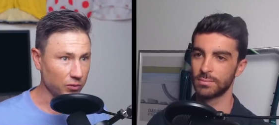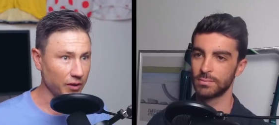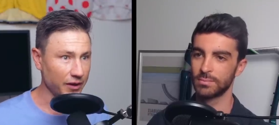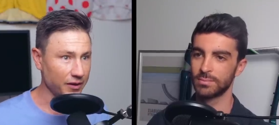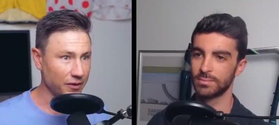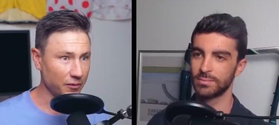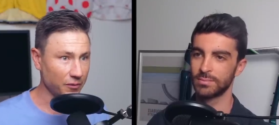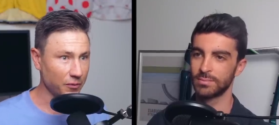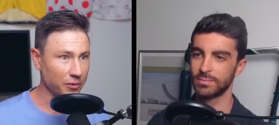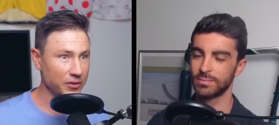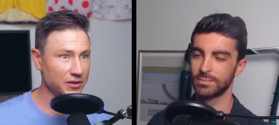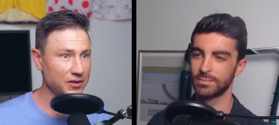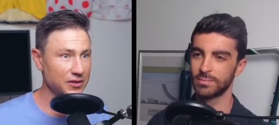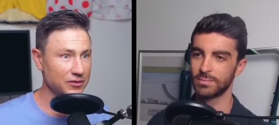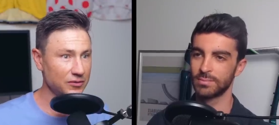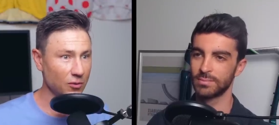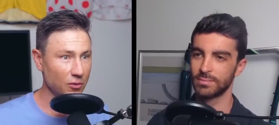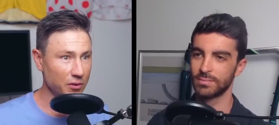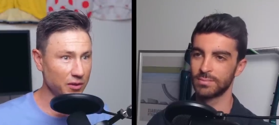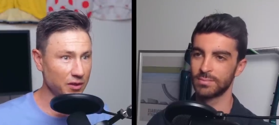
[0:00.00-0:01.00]
Speaker 1: Like, what are you
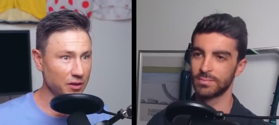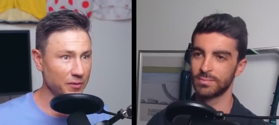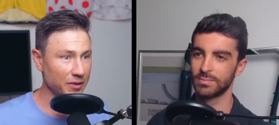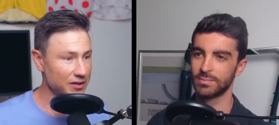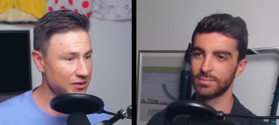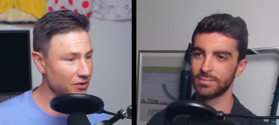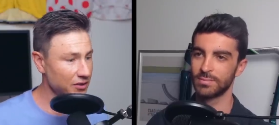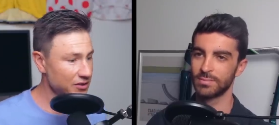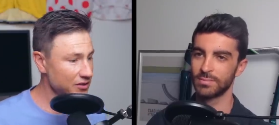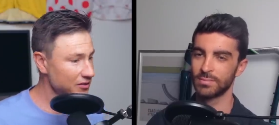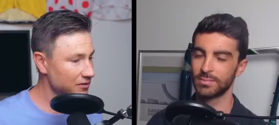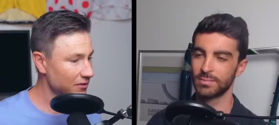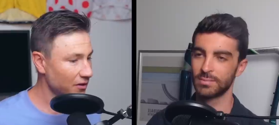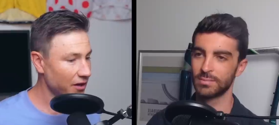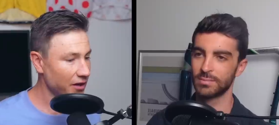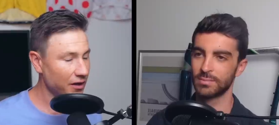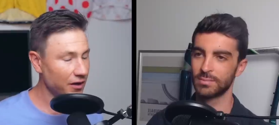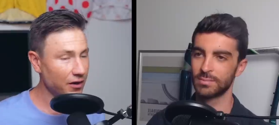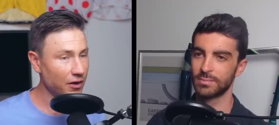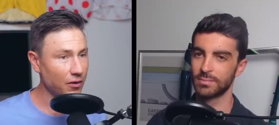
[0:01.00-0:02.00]
talking about? So I just,
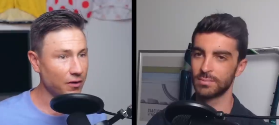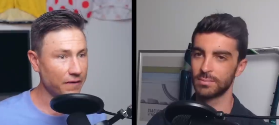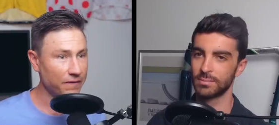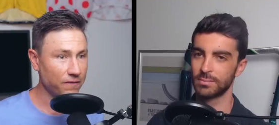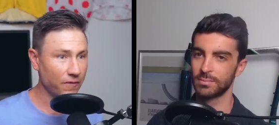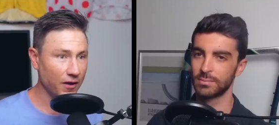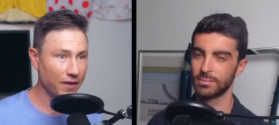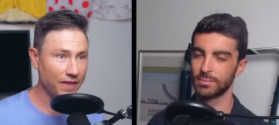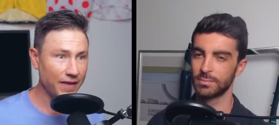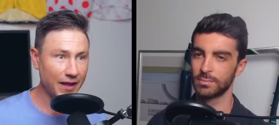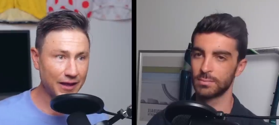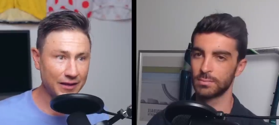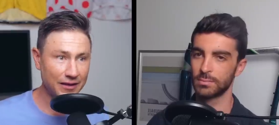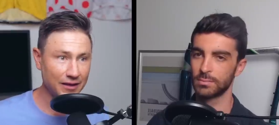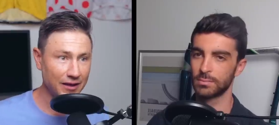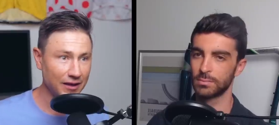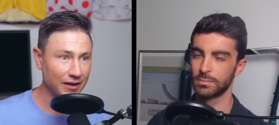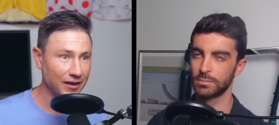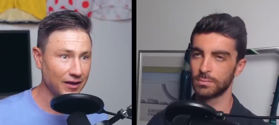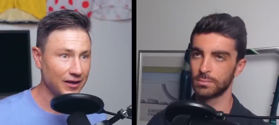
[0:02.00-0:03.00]
I don't know. I find that
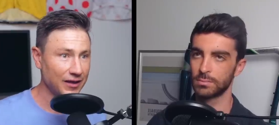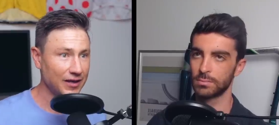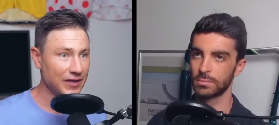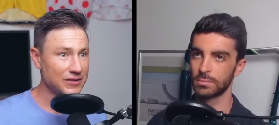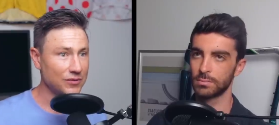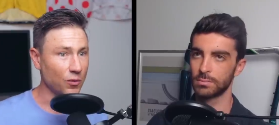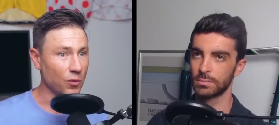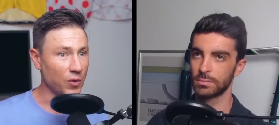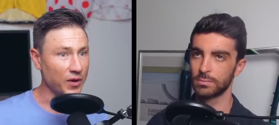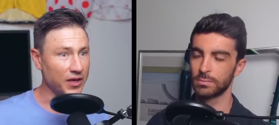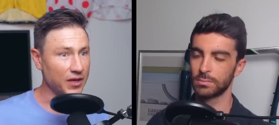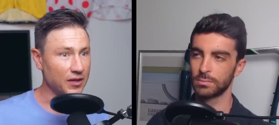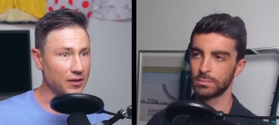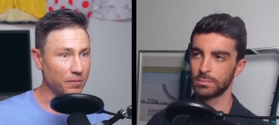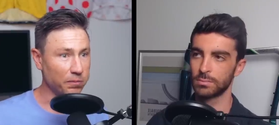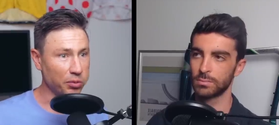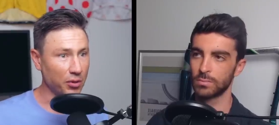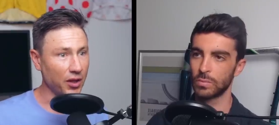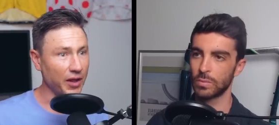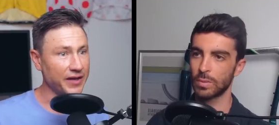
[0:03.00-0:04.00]
is a
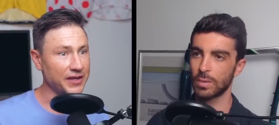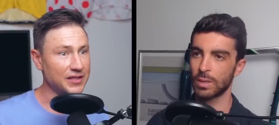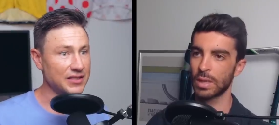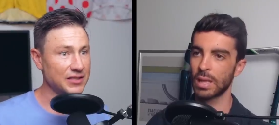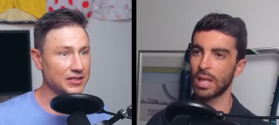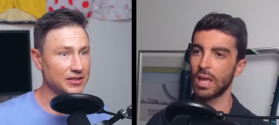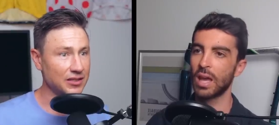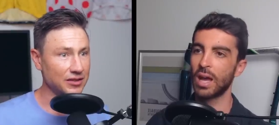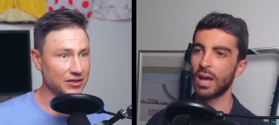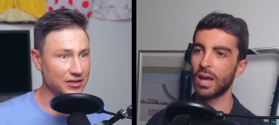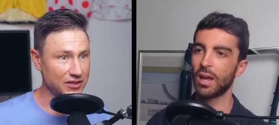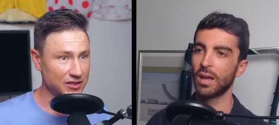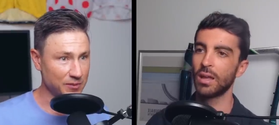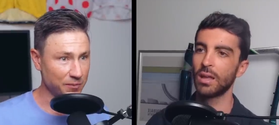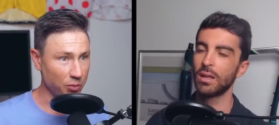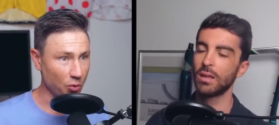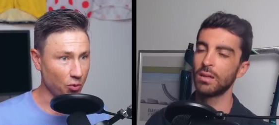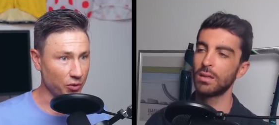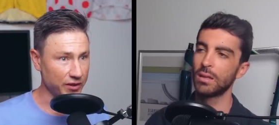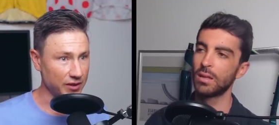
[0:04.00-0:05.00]
weird place that this
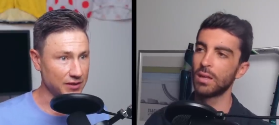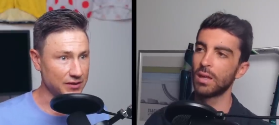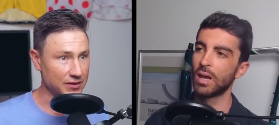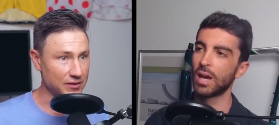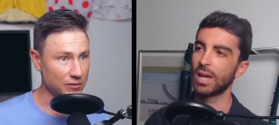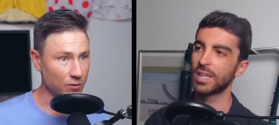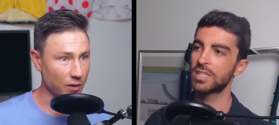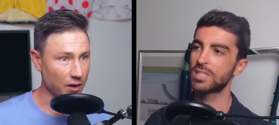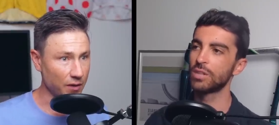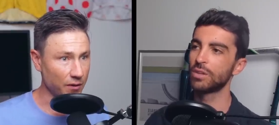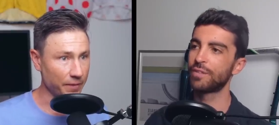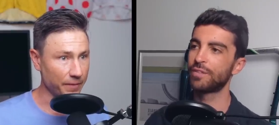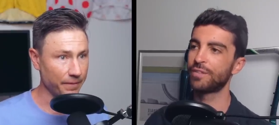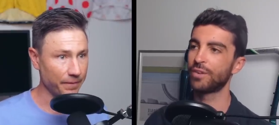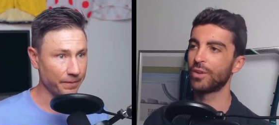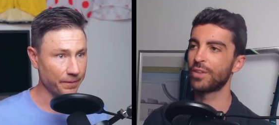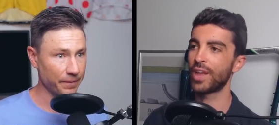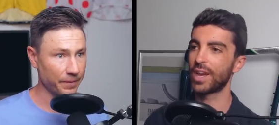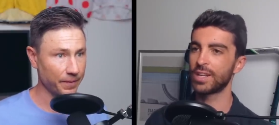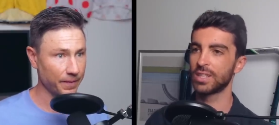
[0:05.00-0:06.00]
sport is. I well. still
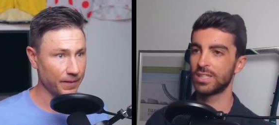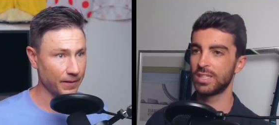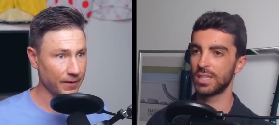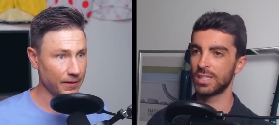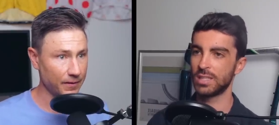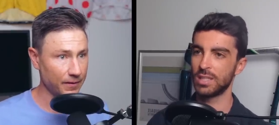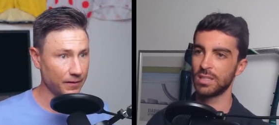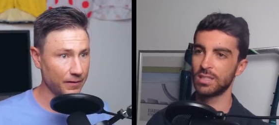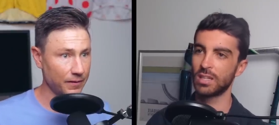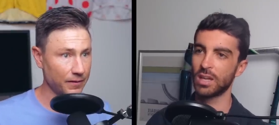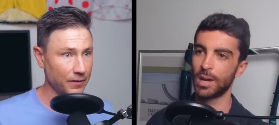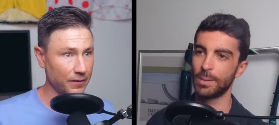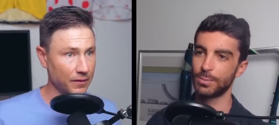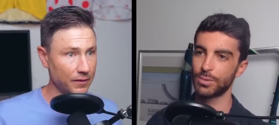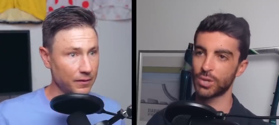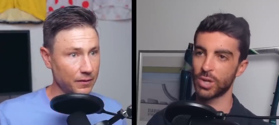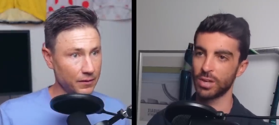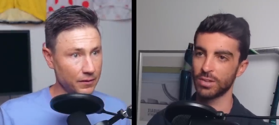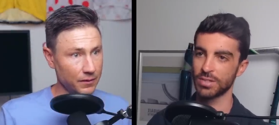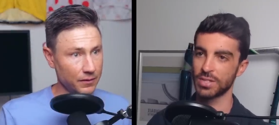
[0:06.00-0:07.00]
Speaker 2: feel that exists in time
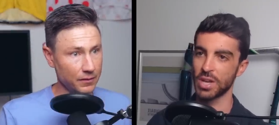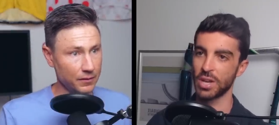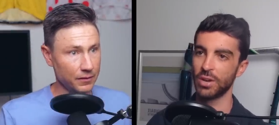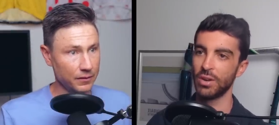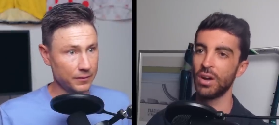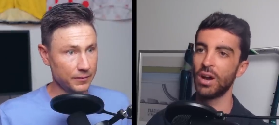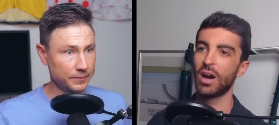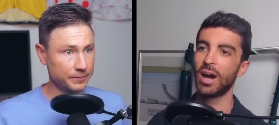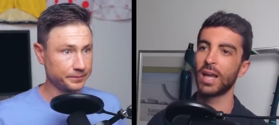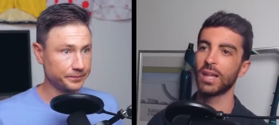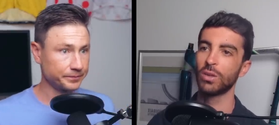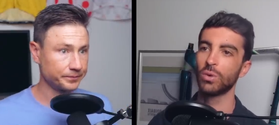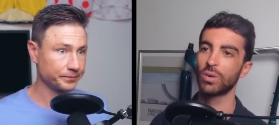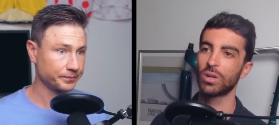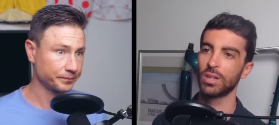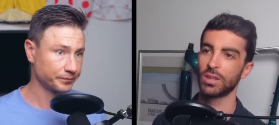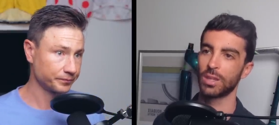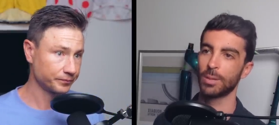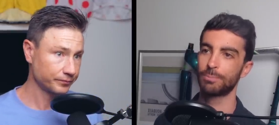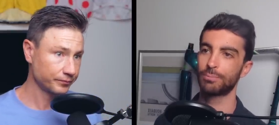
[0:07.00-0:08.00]
trials, though. I
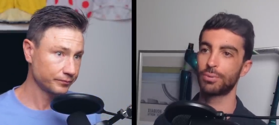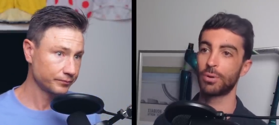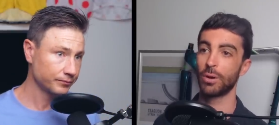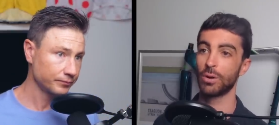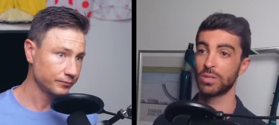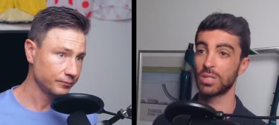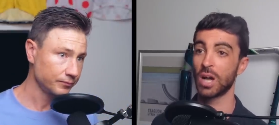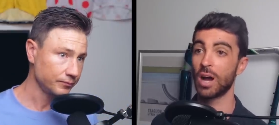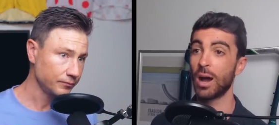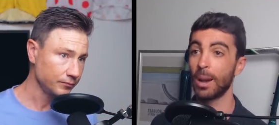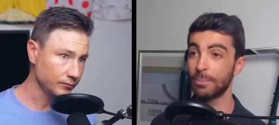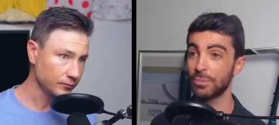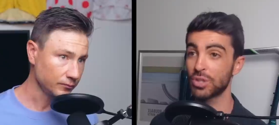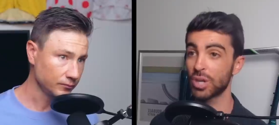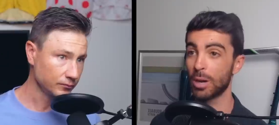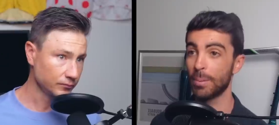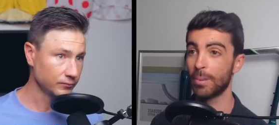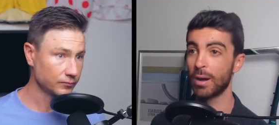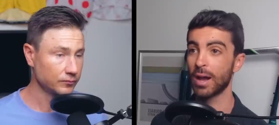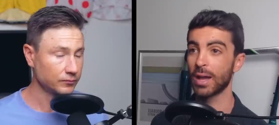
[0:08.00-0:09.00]
look at the pro time
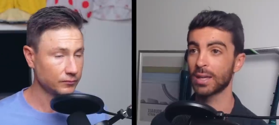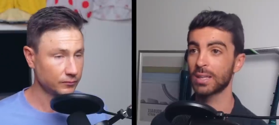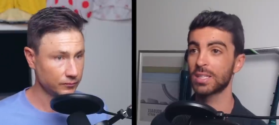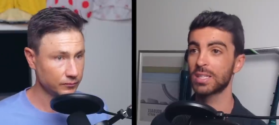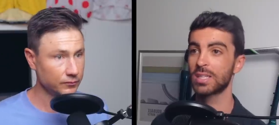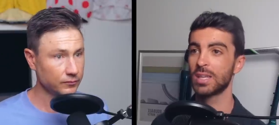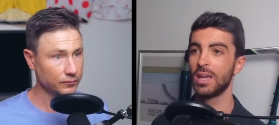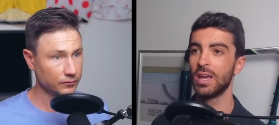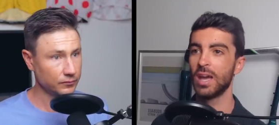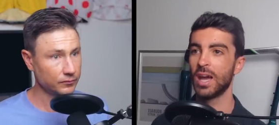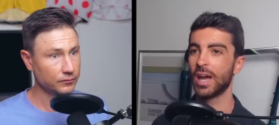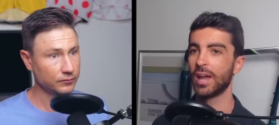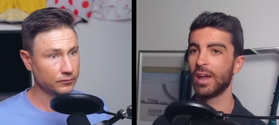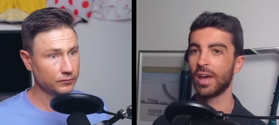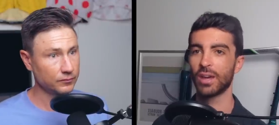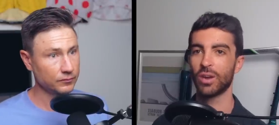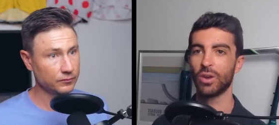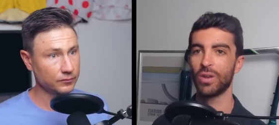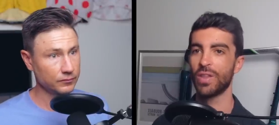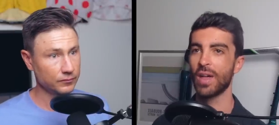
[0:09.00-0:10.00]
trial bikes and
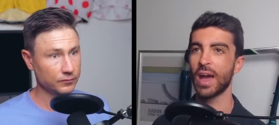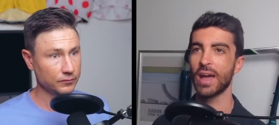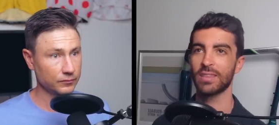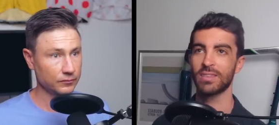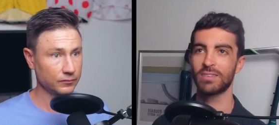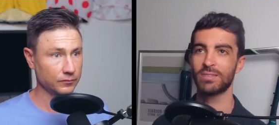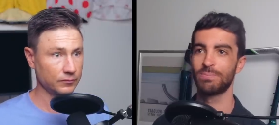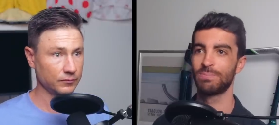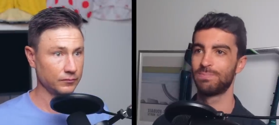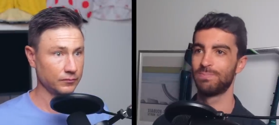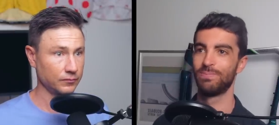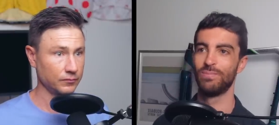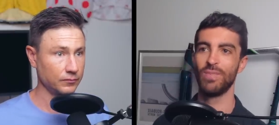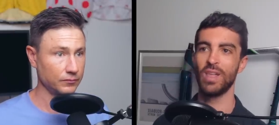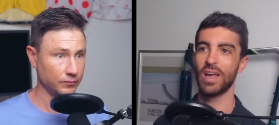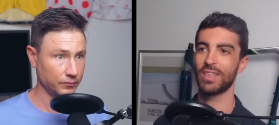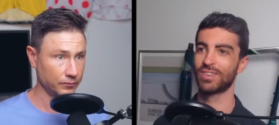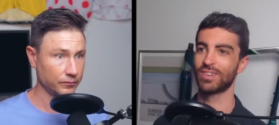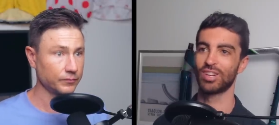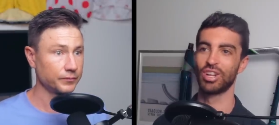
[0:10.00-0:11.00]
I go, that's
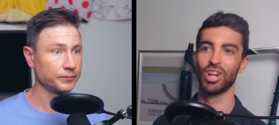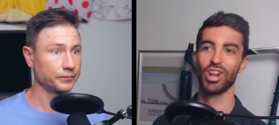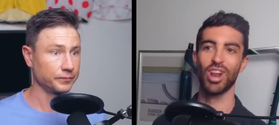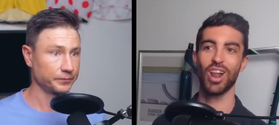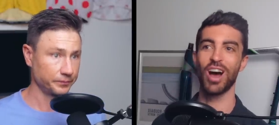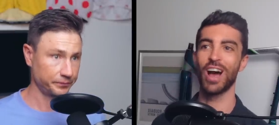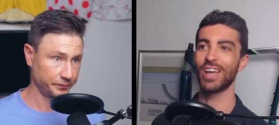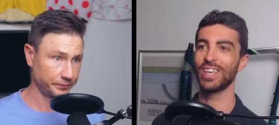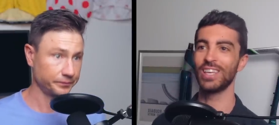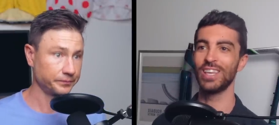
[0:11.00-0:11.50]
that's light